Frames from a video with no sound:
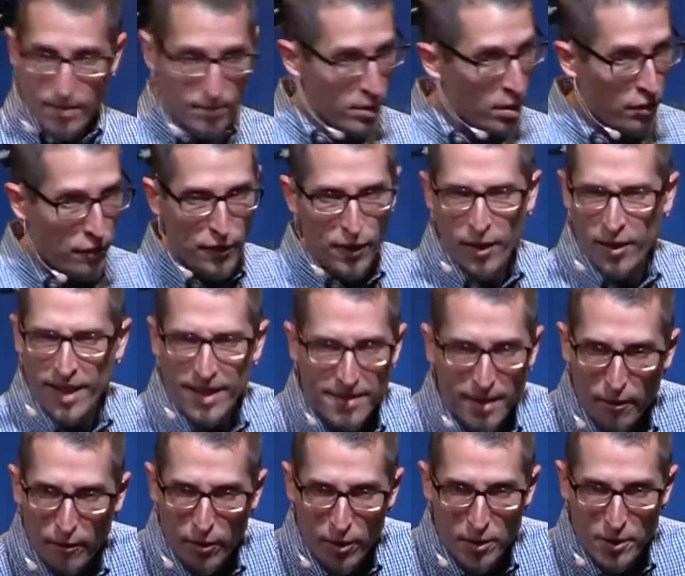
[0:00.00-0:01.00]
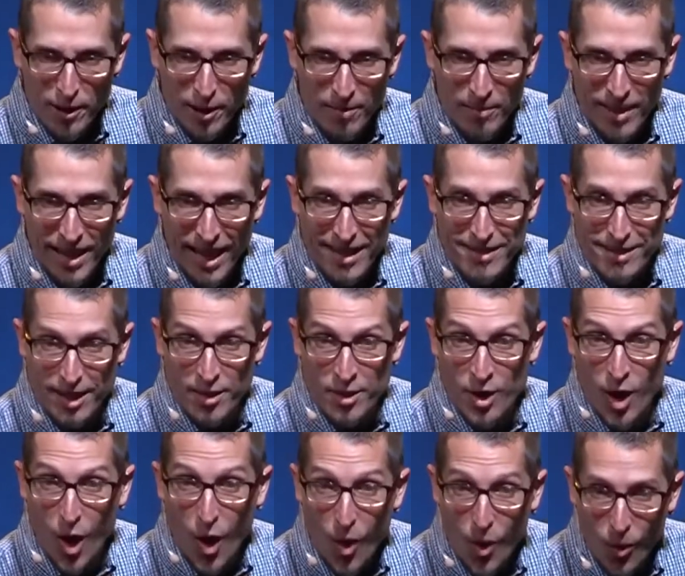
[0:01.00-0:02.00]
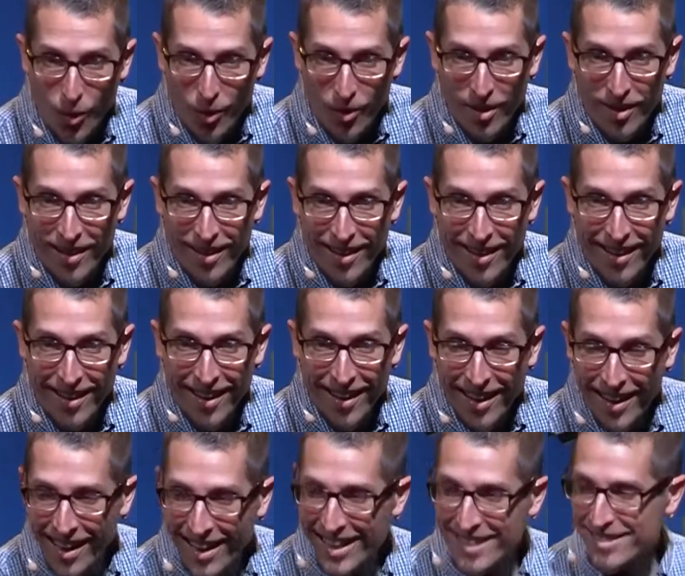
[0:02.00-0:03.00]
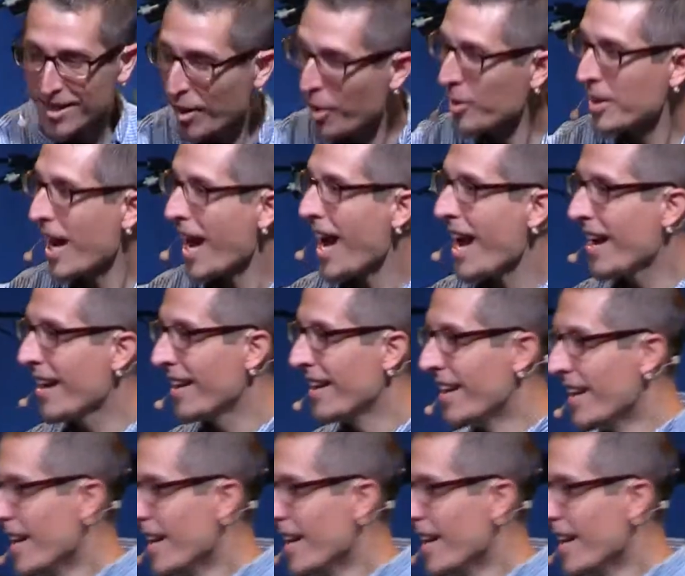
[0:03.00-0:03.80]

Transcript: do you feel any different jeremy and i said no and he said okay